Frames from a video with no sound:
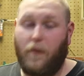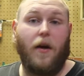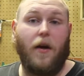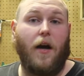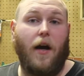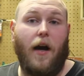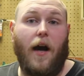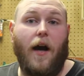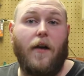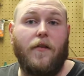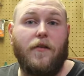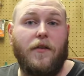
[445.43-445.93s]

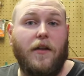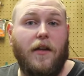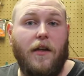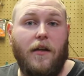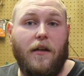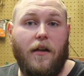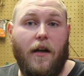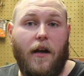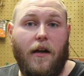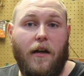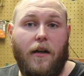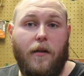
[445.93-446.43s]
I haven't
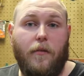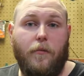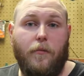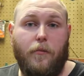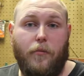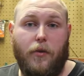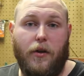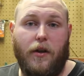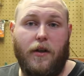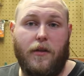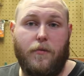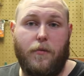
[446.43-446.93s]
eaten any,
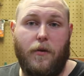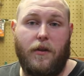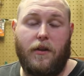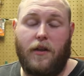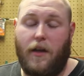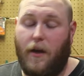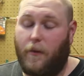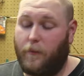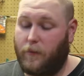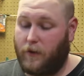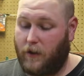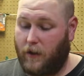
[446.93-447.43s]
but it's been
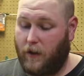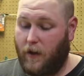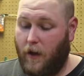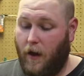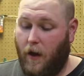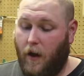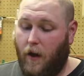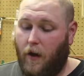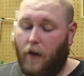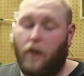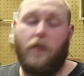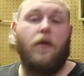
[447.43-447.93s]
tempting.
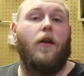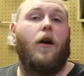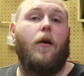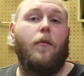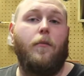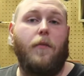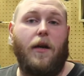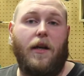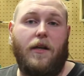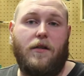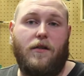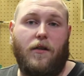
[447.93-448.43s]

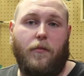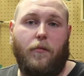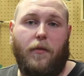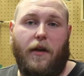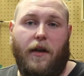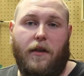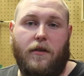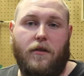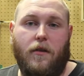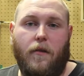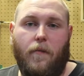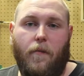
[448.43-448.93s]
Amazing
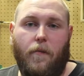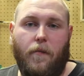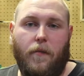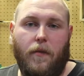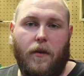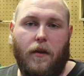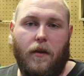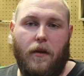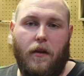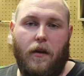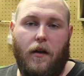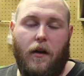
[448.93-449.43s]
baits.
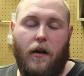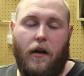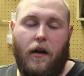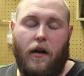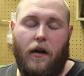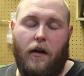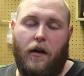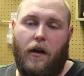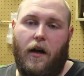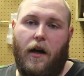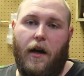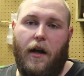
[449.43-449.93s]

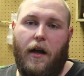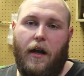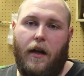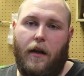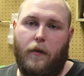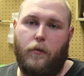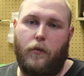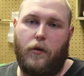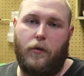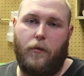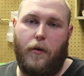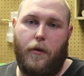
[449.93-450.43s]
I
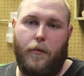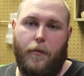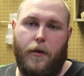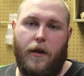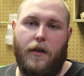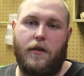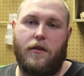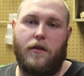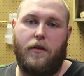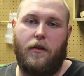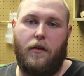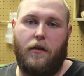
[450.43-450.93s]
had one of my
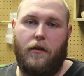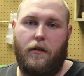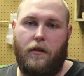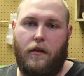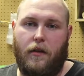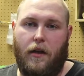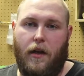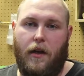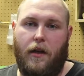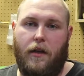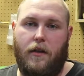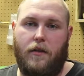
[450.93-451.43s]
best
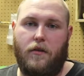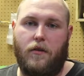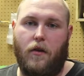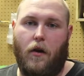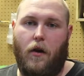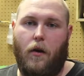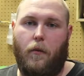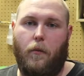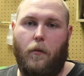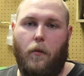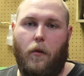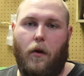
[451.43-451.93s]
days
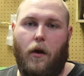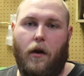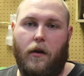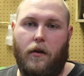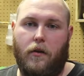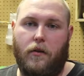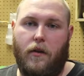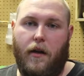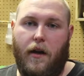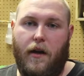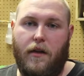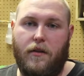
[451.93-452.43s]
on
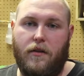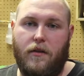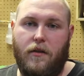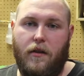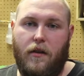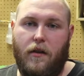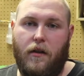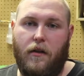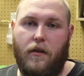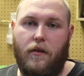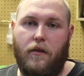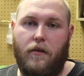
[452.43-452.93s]
water last
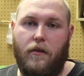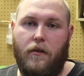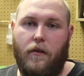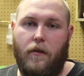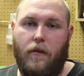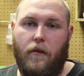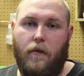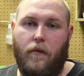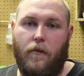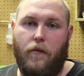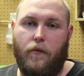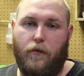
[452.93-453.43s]
year
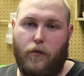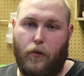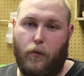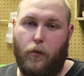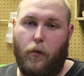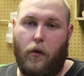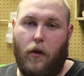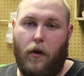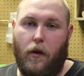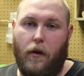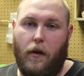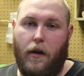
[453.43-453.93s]
for
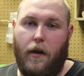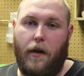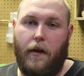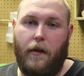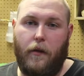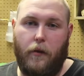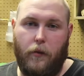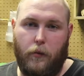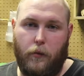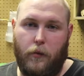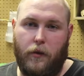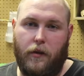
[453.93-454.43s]

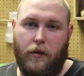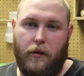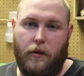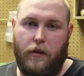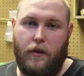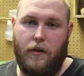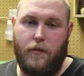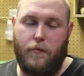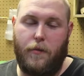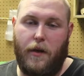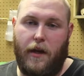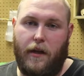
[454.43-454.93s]
walleye with
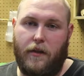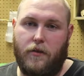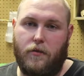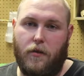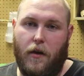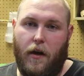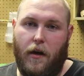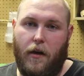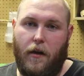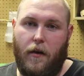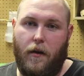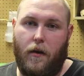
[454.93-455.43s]
these baits
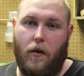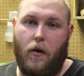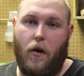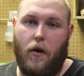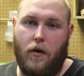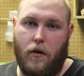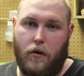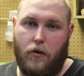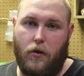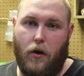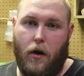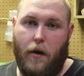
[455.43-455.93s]
right here
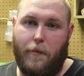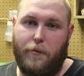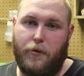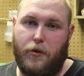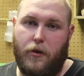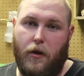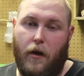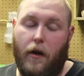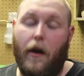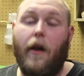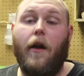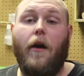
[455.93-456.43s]
on a drop
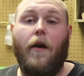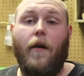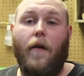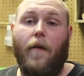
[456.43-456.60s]
shot.